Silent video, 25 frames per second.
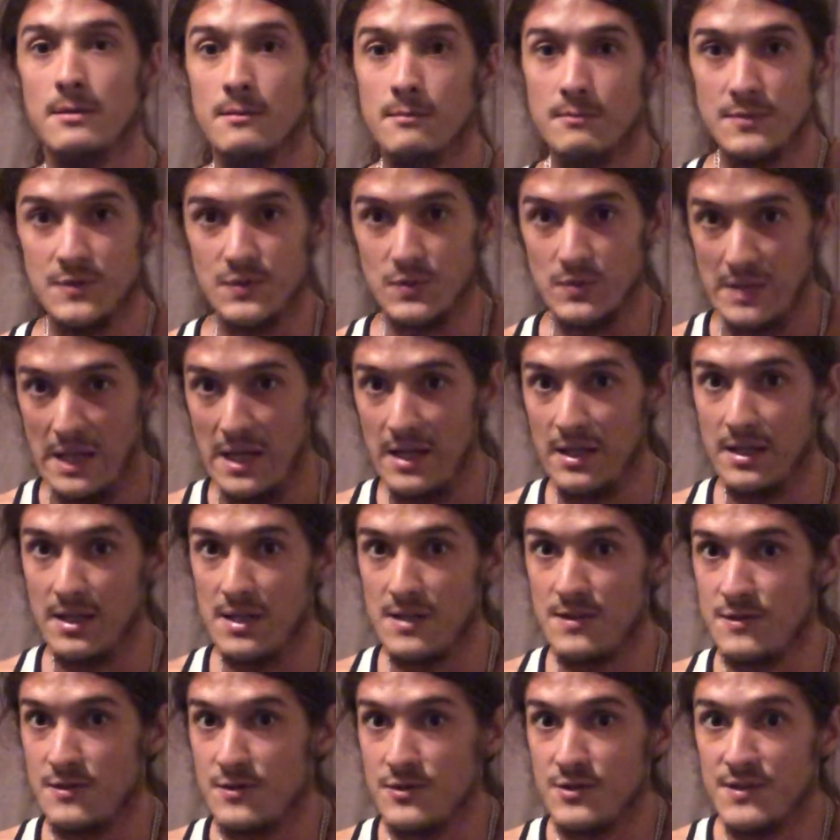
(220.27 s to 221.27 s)
So in that
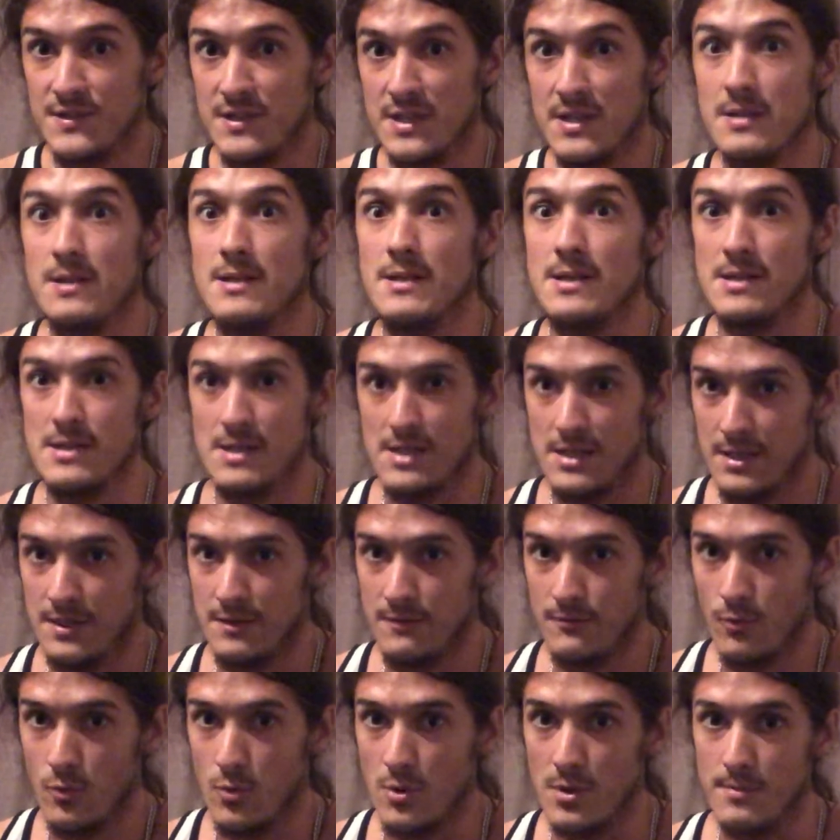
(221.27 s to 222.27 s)
case, you just get
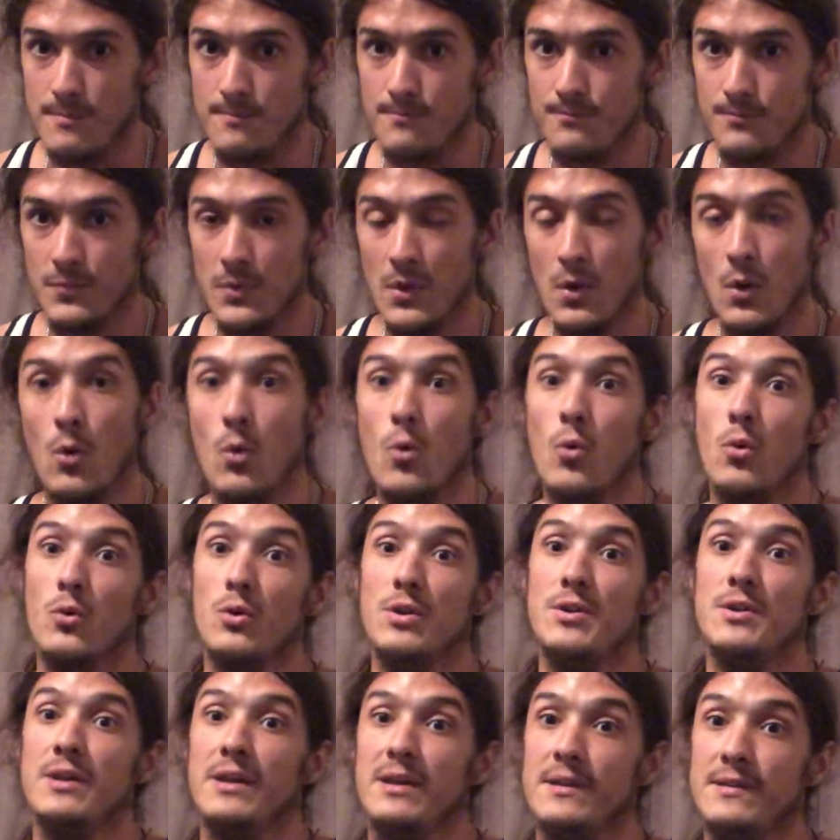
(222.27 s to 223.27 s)
negative 1, or
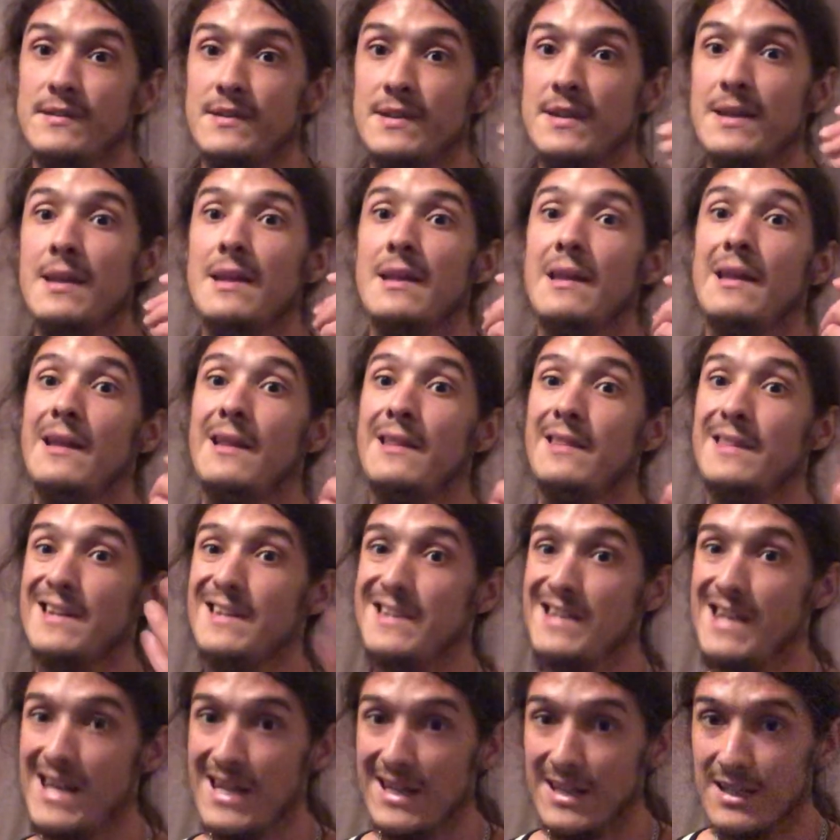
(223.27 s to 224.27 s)
you get the
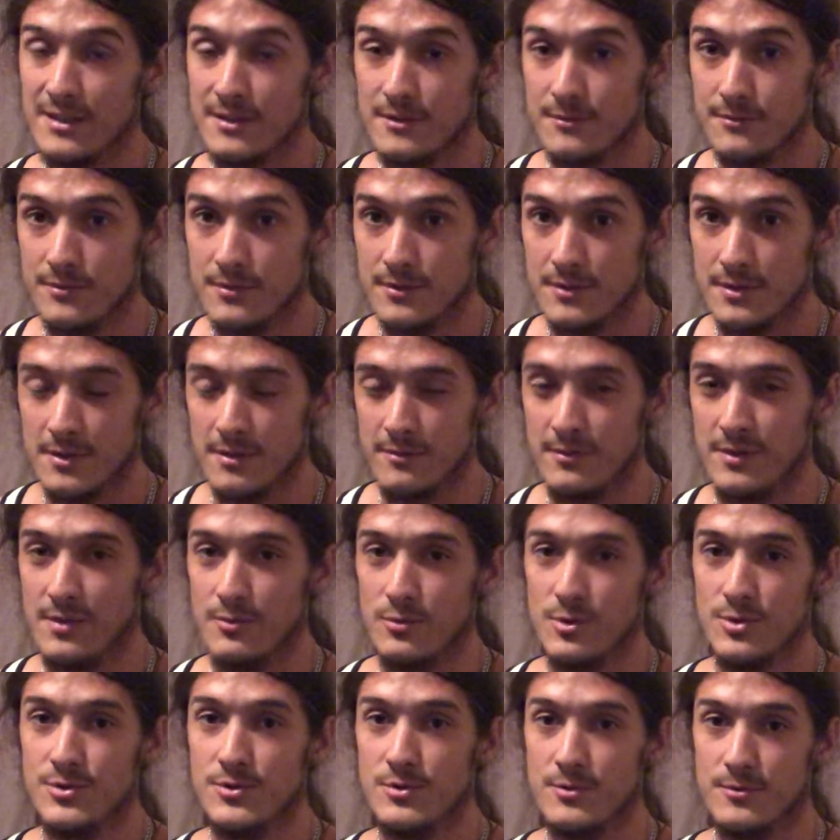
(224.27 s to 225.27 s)
negative of the
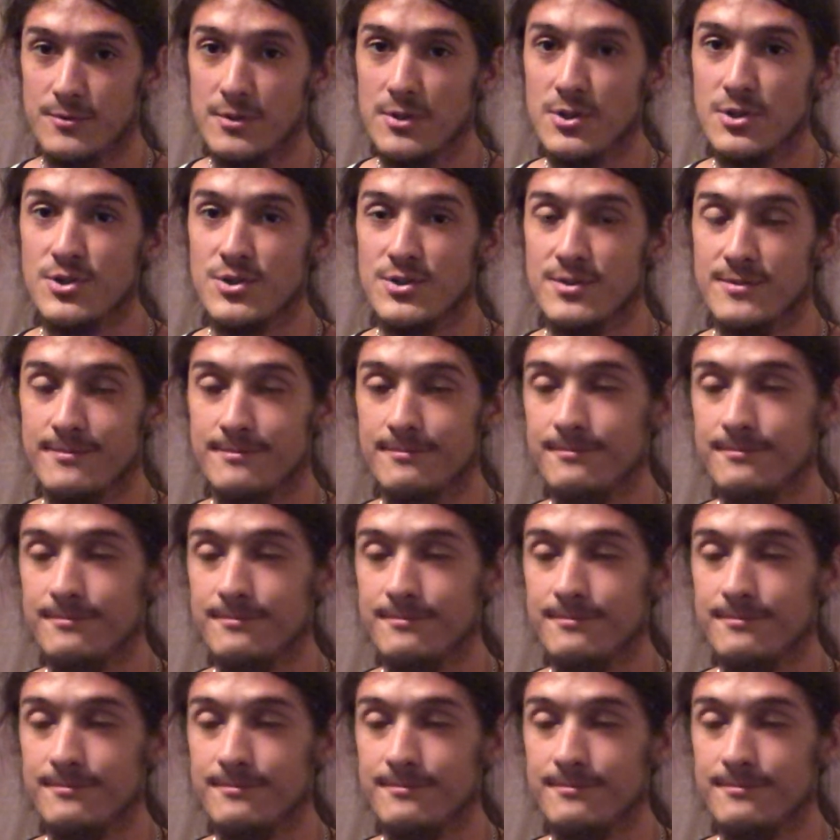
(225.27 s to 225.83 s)
original function.